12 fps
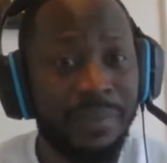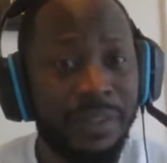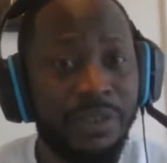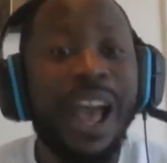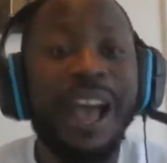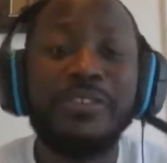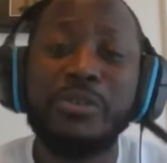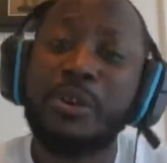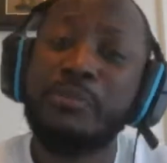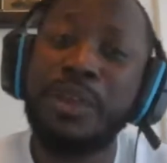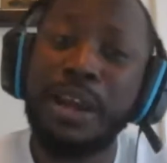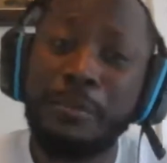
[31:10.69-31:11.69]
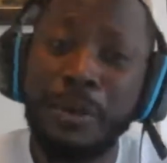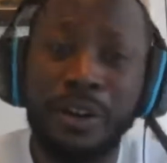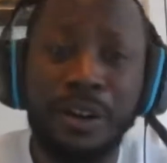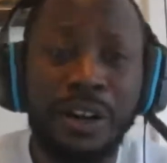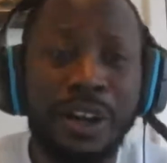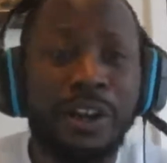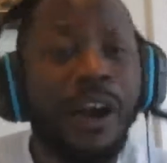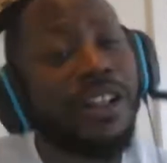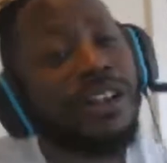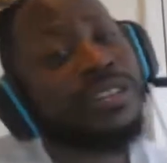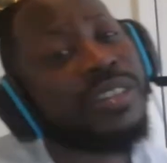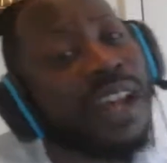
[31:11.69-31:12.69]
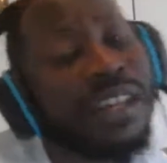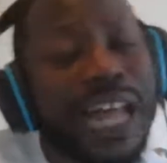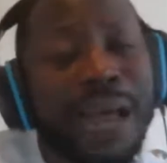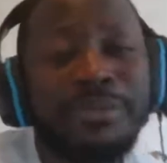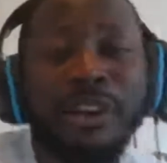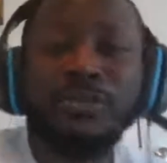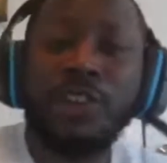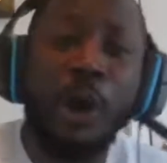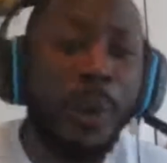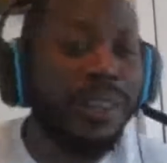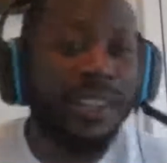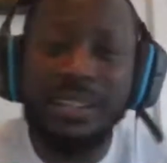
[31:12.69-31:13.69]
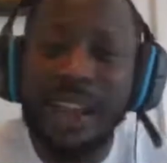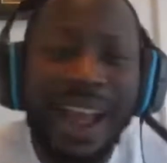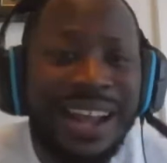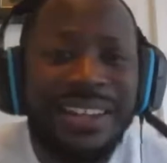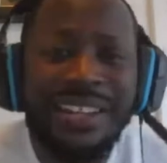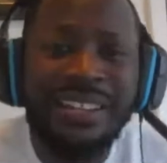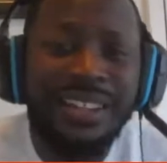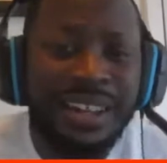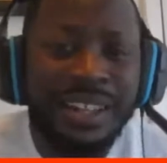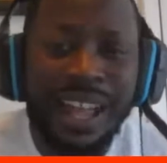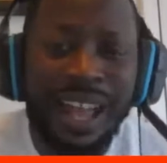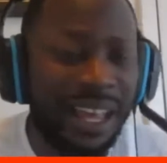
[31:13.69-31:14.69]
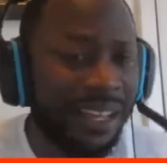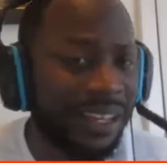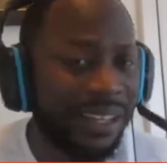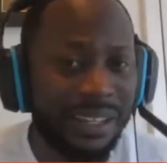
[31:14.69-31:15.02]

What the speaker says: You have to remember, Carlos Dunlap don't know what the 90s look like.